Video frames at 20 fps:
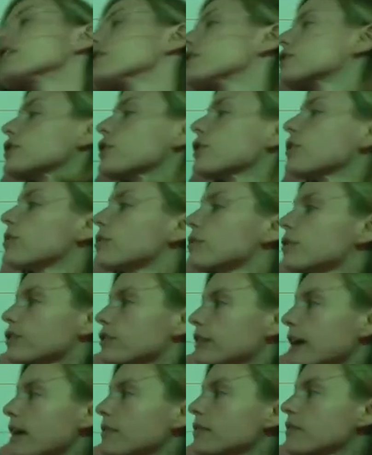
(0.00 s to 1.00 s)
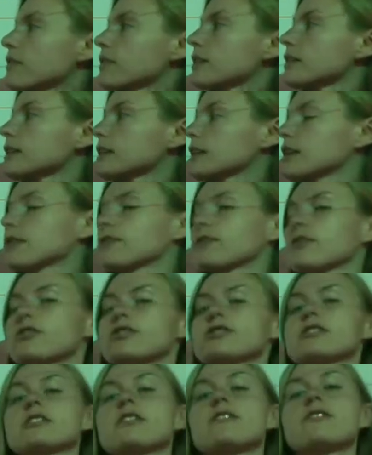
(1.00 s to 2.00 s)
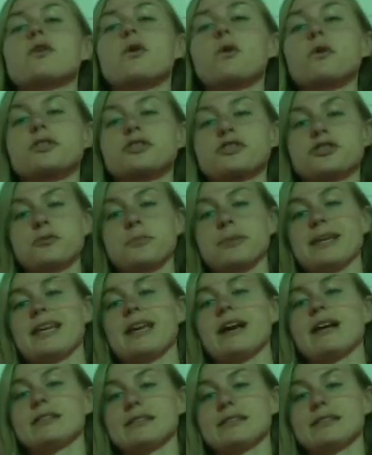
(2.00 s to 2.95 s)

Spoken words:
So the graph of a linear function, of course, should be a